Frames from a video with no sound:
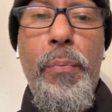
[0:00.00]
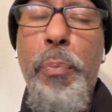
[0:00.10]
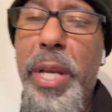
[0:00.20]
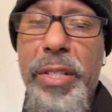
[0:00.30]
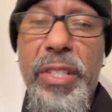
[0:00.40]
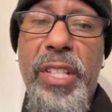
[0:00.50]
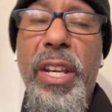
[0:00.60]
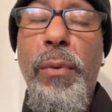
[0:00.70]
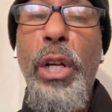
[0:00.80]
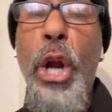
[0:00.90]
Because instead
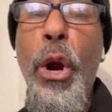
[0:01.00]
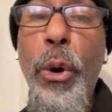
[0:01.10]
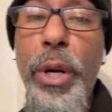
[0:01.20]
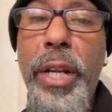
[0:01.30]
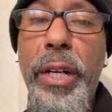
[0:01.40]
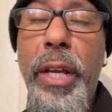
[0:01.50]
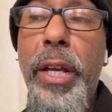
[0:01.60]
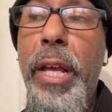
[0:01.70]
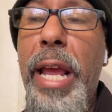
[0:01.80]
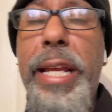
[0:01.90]
of learning
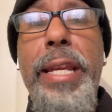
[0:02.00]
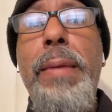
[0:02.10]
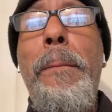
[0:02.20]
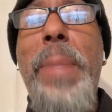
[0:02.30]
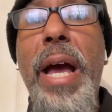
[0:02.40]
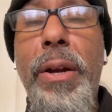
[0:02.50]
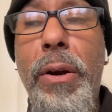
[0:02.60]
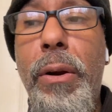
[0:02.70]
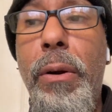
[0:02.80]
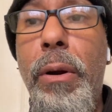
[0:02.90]
and getting
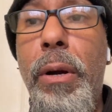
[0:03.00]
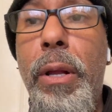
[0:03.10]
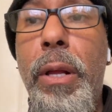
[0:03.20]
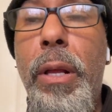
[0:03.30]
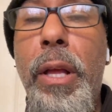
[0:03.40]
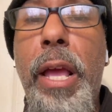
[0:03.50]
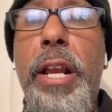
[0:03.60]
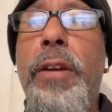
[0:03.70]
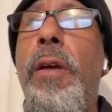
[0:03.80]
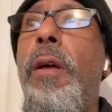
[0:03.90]
better
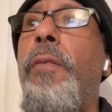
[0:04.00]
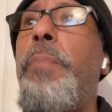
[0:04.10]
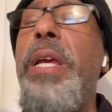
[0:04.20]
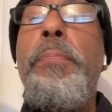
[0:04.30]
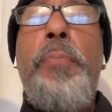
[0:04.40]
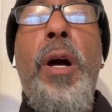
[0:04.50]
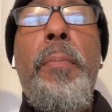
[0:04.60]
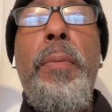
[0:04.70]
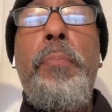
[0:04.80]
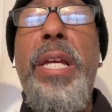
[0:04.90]
and
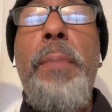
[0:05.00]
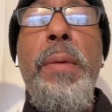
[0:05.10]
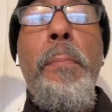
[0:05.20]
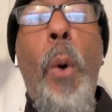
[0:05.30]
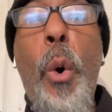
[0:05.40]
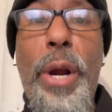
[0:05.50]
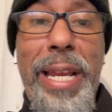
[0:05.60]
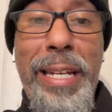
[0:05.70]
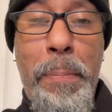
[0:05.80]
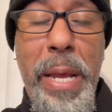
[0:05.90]
becoming more
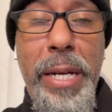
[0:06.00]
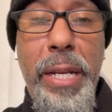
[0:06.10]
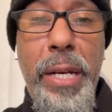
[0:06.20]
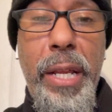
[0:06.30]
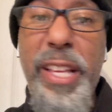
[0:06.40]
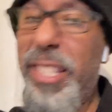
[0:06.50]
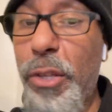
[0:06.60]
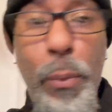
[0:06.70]
independent, it's the